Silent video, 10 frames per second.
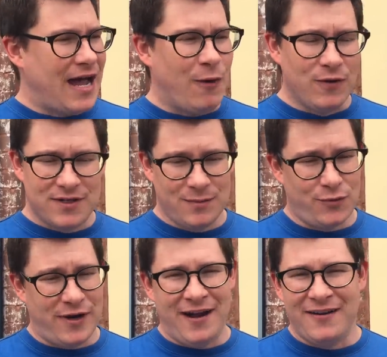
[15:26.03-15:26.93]
I want some
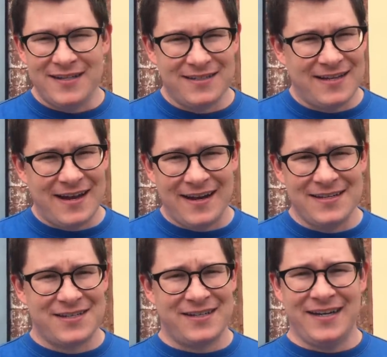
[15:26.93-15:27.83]
brownies in that
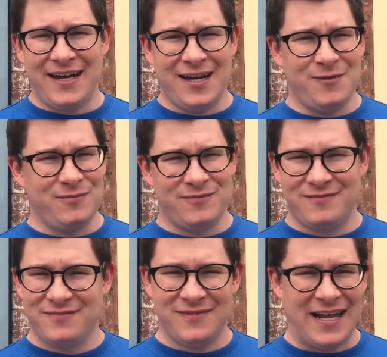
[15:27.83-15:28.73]
ice cream,
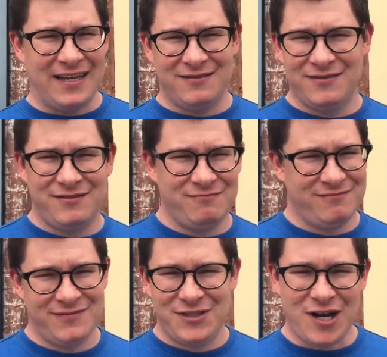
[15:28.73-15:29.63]
like
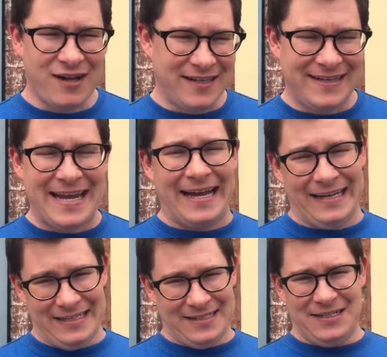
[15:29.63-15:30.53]
chocolate decadence.